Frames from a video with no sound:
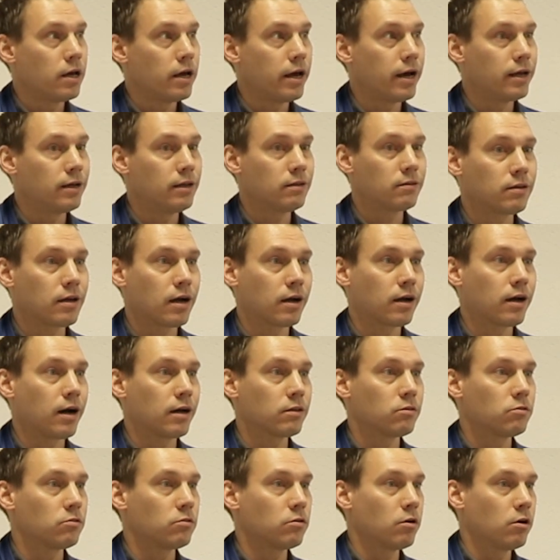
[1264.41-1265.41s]
And can
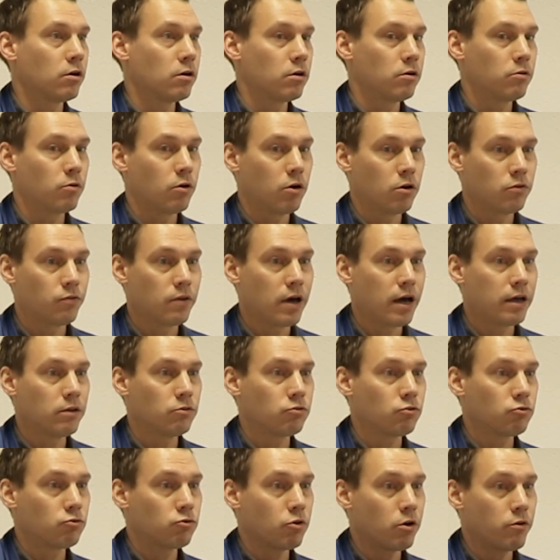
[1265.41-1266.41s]
cut a
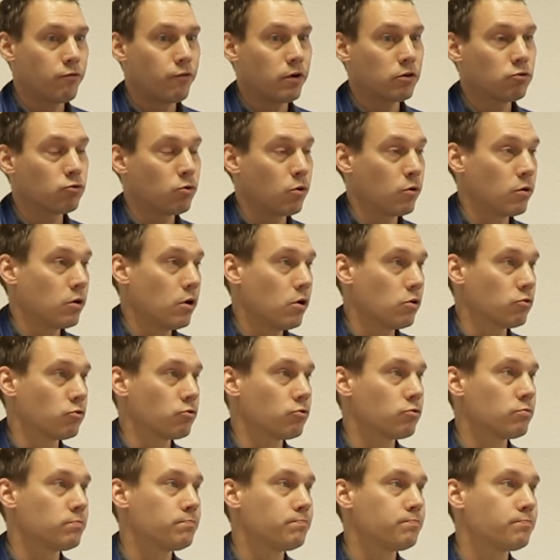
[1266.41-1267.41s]
nice surface or
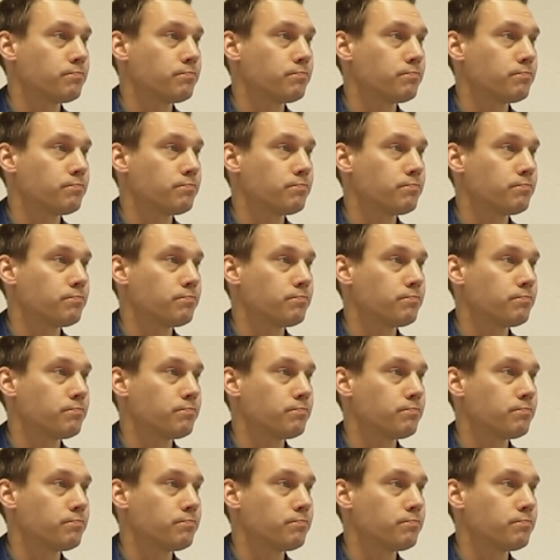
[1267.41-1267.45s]
not.